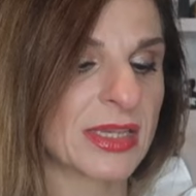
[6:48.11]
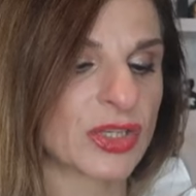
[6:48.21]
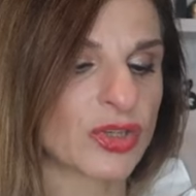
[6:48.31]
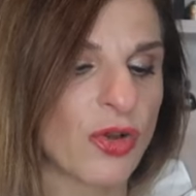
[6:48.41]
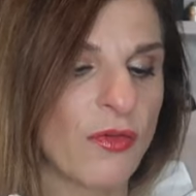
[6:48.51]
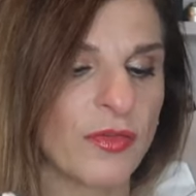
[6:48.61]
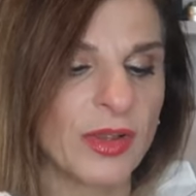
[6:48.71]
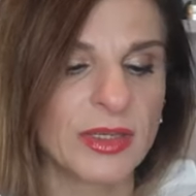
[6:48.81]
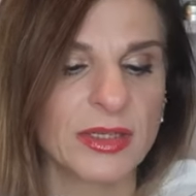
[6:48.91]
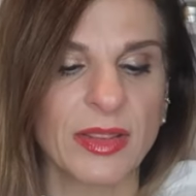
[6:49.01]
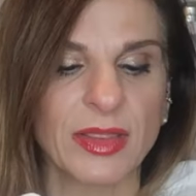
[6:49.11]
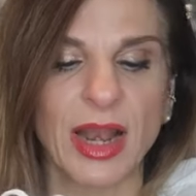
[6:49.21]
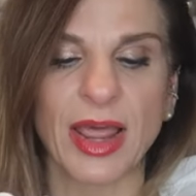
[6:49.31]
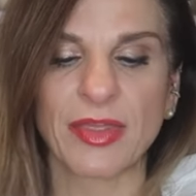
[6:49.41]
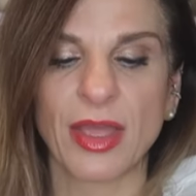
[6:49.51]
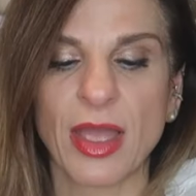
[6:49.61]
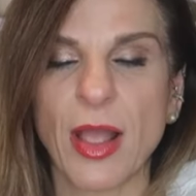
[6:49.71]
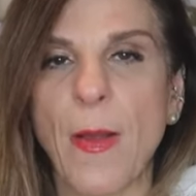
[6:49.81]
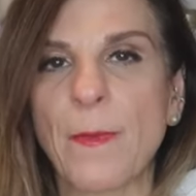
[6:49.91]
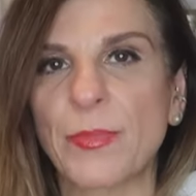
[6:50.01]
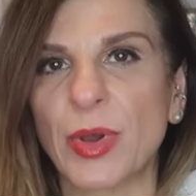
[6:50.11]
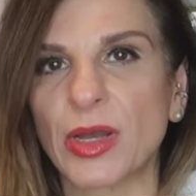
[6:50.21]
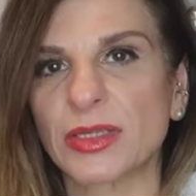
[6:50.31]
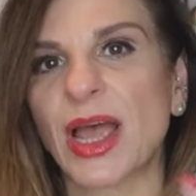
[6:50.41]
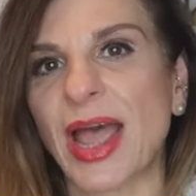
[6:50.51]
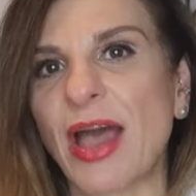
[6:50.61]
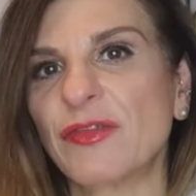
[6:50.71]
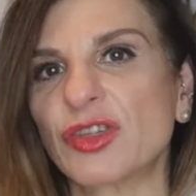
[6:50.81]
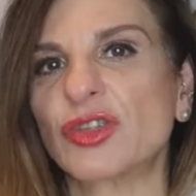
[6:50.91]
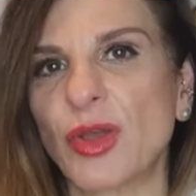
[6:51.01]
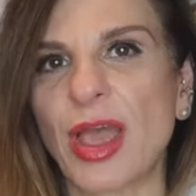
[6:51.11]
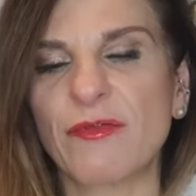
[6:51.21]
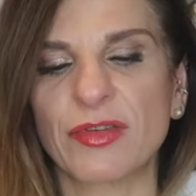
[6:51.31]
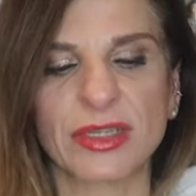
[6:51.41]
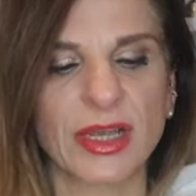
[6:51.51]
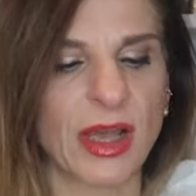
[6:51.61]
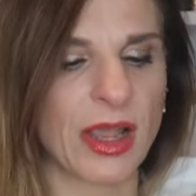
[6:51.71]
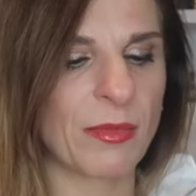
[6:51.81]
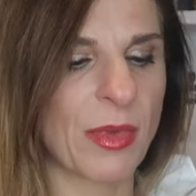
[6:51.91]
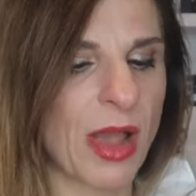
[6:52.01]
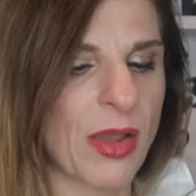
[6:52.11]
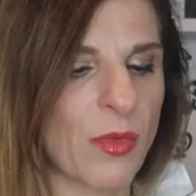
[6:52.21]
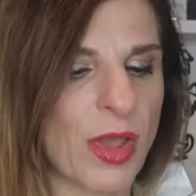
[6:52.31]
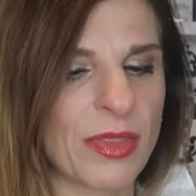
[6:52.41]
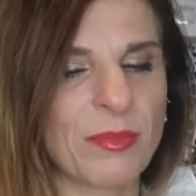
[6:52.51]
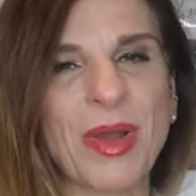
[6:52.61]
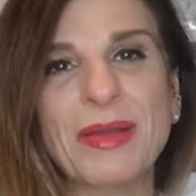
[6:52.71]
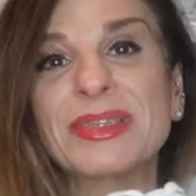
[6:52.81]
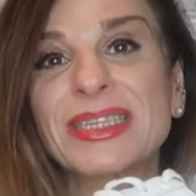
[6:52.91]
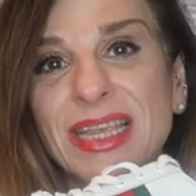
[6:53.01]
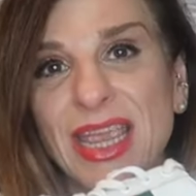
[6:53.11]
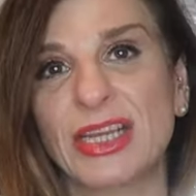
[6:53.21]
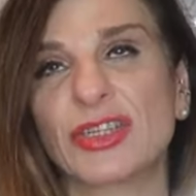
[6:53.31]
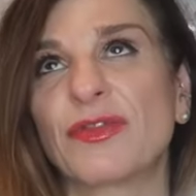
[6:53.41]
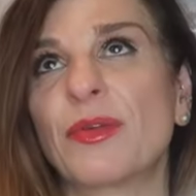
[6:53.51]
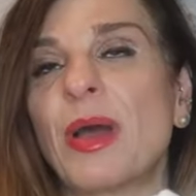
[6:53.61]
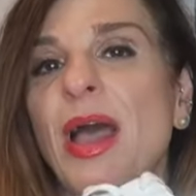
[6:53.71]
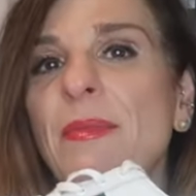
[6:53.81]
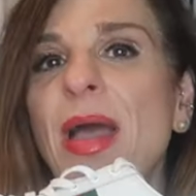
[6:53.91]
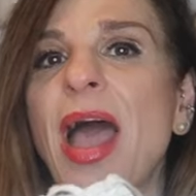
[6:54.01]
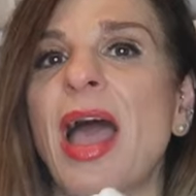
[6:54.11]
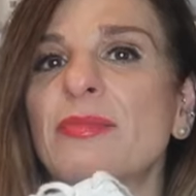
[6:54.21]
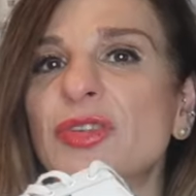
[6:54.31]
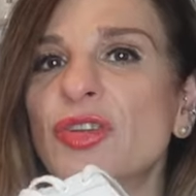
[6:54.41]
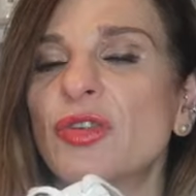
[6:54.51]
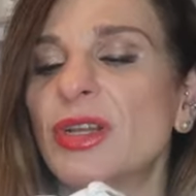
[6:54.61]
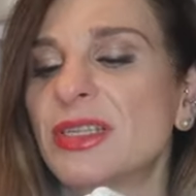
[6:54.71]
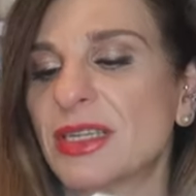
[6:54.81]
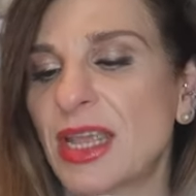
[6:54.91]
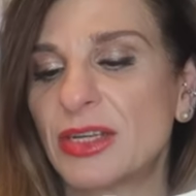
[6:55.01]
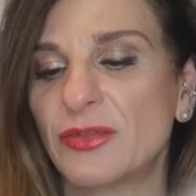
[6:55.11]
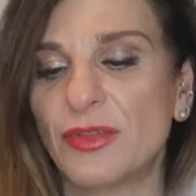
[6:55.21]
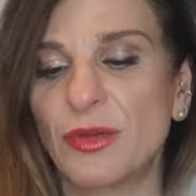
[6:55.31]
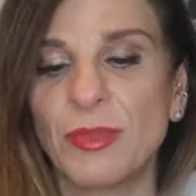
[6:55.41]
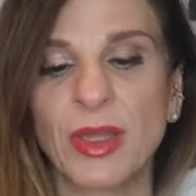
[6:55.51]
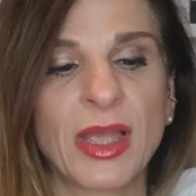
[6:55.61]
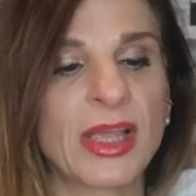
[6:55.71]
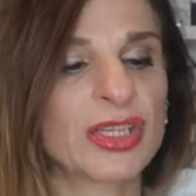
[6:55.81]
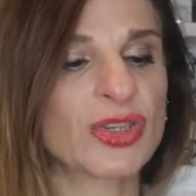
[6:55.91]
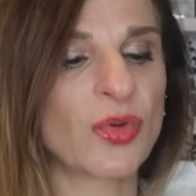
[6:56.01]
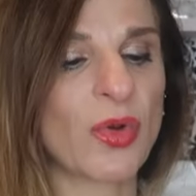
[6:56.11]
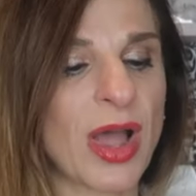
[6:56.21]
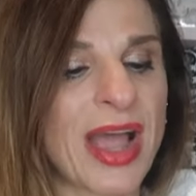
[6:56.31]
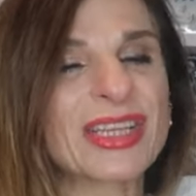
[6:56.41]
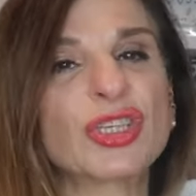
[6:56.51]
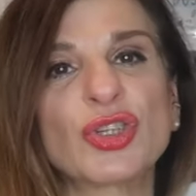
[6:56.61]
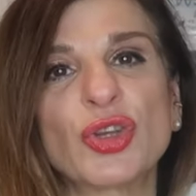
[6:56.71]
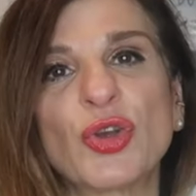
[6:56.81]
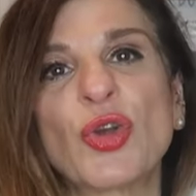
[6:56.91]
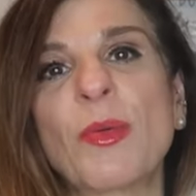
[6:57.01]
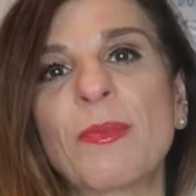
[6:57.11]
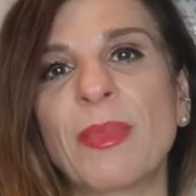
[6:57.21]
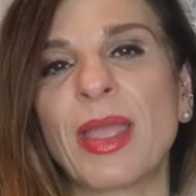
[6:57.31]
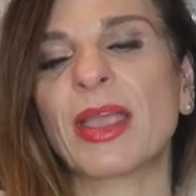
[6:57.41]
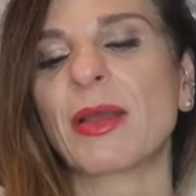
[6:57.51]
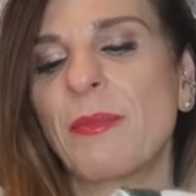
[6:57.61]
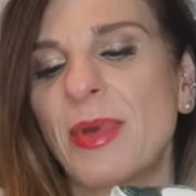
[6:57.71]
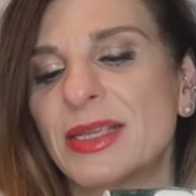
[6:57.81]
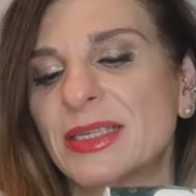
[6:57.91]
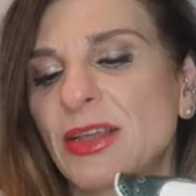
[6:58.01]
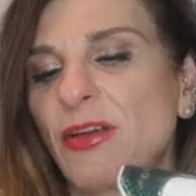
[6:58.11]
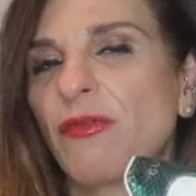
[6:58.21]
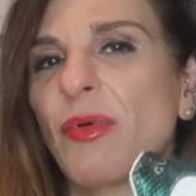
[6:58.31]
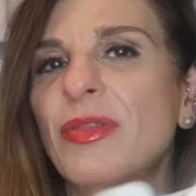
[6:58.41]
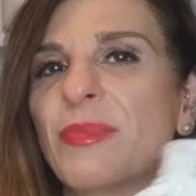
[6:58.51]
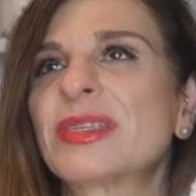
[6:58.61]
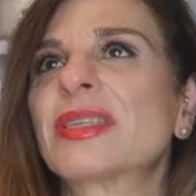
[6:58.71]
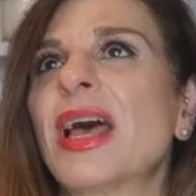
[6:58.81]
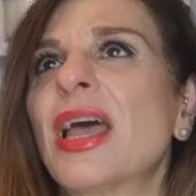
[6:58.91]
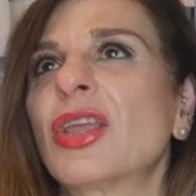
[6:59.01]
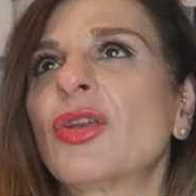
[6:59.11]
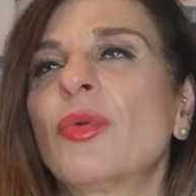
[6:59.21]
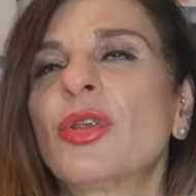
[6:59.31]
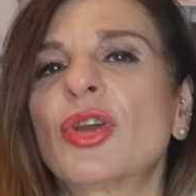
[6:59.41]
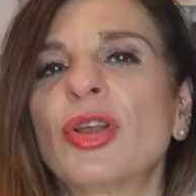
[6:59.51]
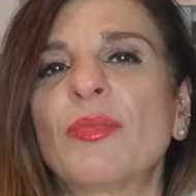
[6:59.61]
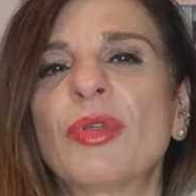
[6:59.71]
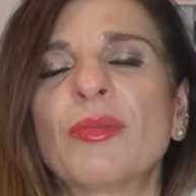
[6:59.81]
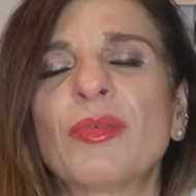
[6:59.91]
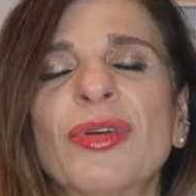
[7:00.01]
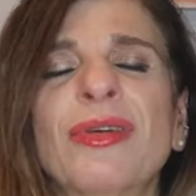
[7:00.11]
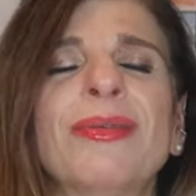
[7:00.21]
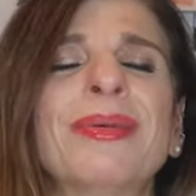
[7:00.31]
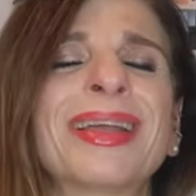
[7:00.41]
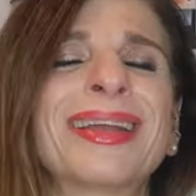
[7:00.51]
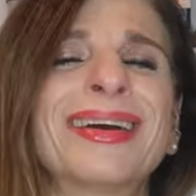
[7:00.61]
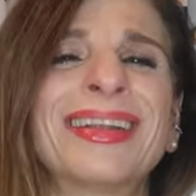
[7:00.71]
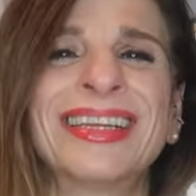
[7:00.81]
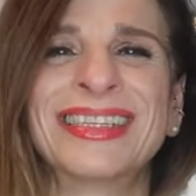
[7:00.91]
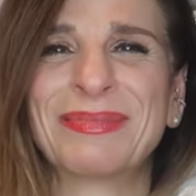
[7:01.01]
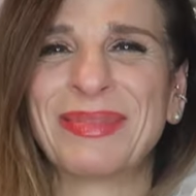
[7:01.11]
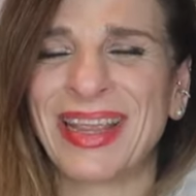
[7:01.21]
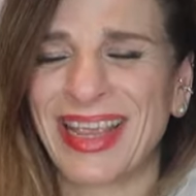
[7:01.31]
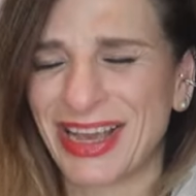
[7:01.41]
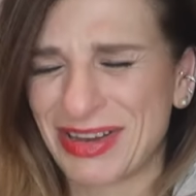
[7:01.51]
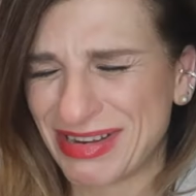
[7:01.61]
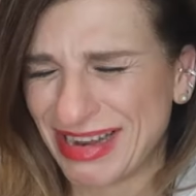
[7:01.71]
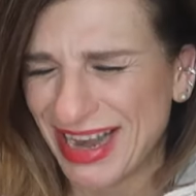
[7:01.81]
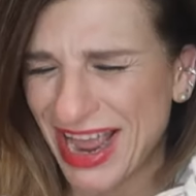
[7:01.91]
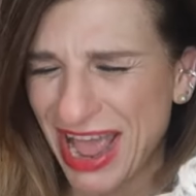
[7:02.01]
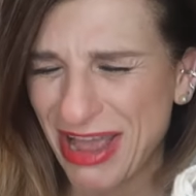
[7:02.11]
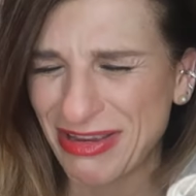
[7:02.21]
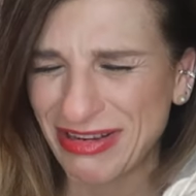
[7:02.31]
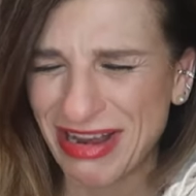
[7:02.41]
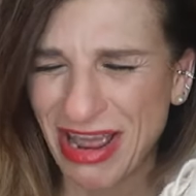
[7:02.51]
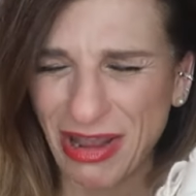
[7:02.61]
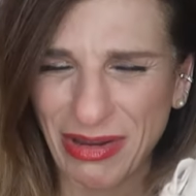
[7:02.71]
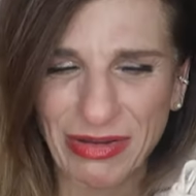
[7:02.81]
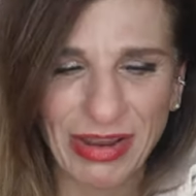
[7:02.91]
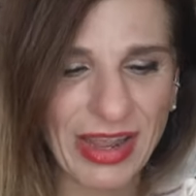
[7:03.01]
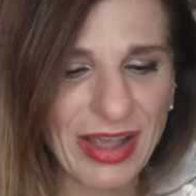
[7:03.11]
It softened the leather, but I have to do it every time I wear them. I'm scared of them. I'm absolutely scared of them. So I do make myself wear them. It's that, you know, when you're going to put going, oh my goodness me, oh no, no.